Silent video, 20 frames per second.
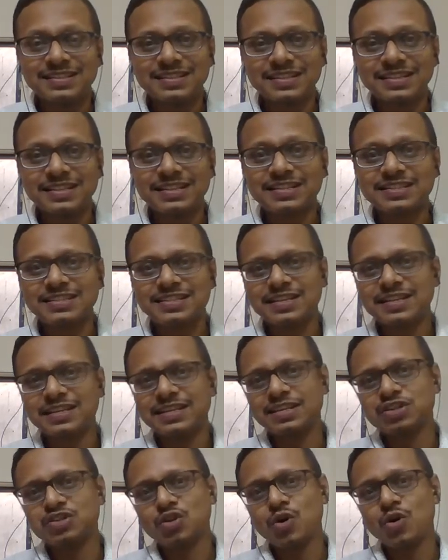He's
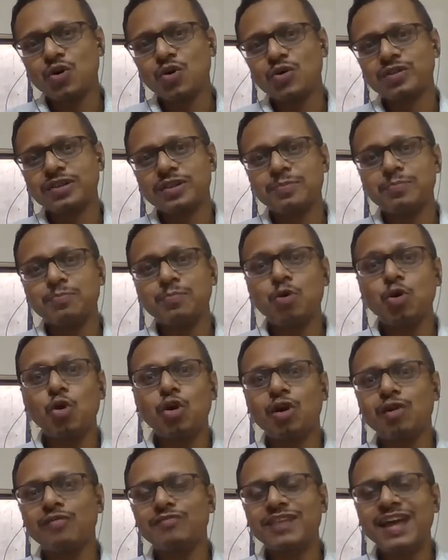on the board
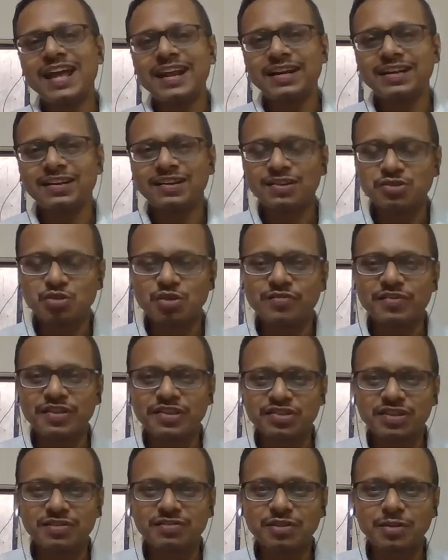of directors of
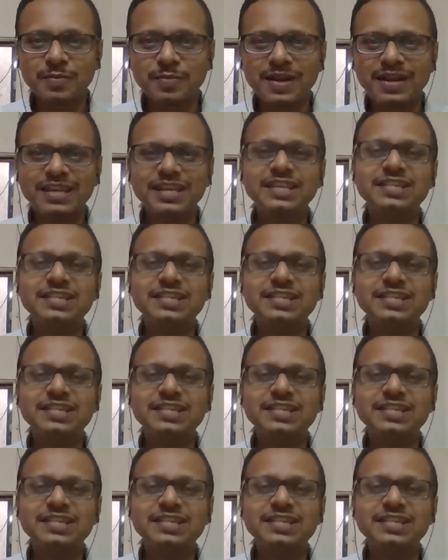HDFC Bank.